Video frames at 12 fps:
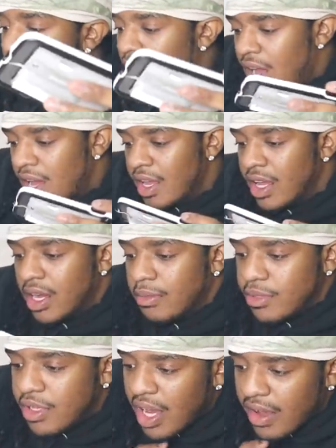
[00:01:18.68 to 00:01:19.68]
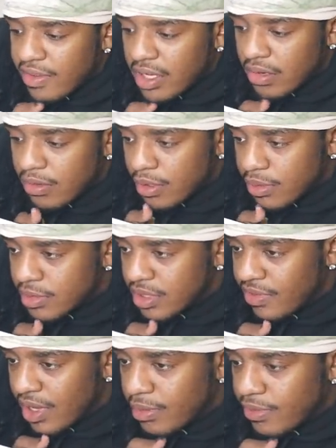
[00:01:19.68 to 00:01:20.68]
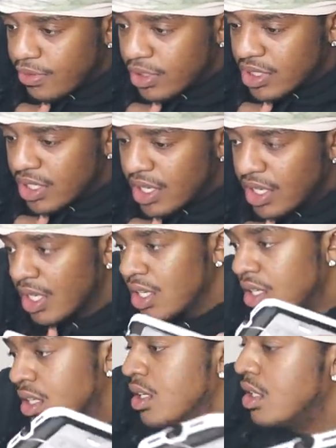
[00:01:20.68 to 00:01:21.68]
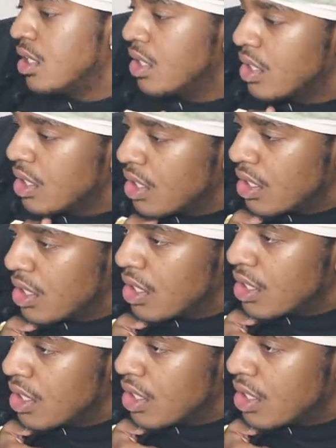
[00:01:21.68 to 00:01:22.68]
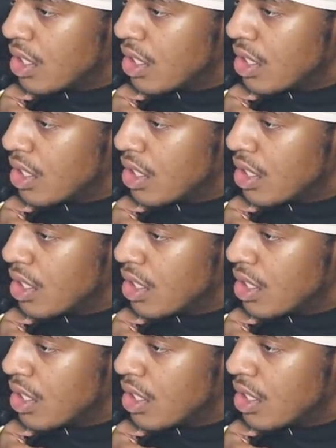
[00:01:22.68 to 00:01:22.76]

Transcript: Hi, um, do you have any rooms available for tonight? Yeah.